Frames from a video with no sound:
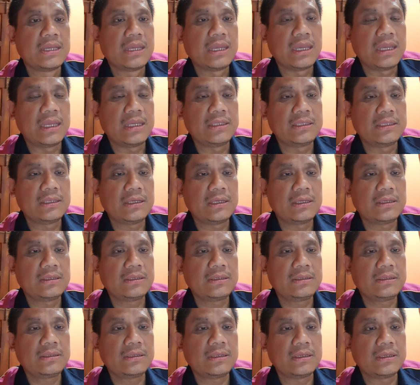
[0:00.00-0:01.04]
and
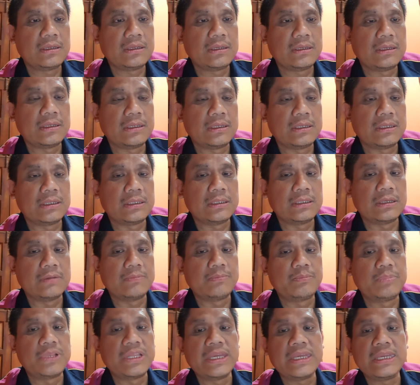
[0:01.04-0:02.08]
then the
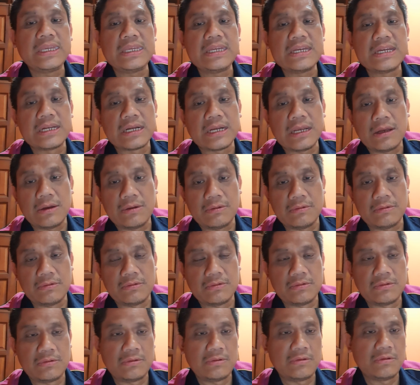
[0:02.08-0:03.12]
playing ground
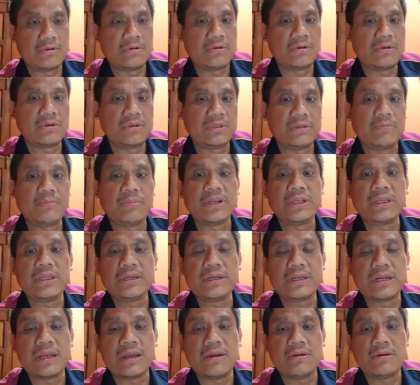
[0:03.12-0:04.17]

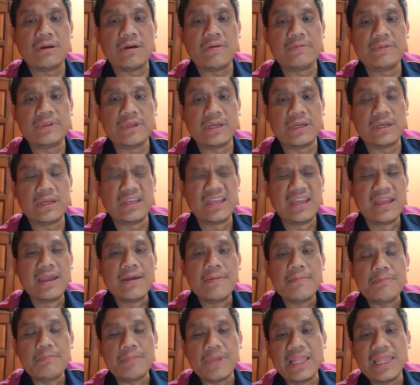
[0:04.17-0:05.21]
of the
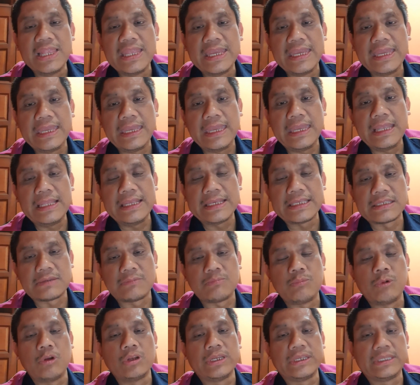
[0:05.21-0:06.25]
Malay ethics
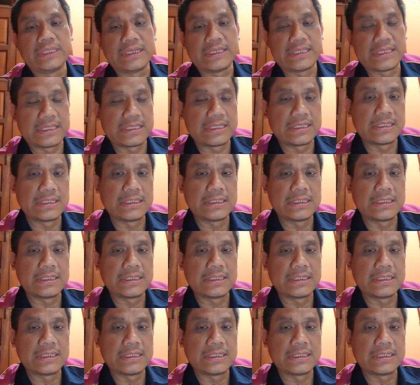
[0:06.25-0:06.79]
politics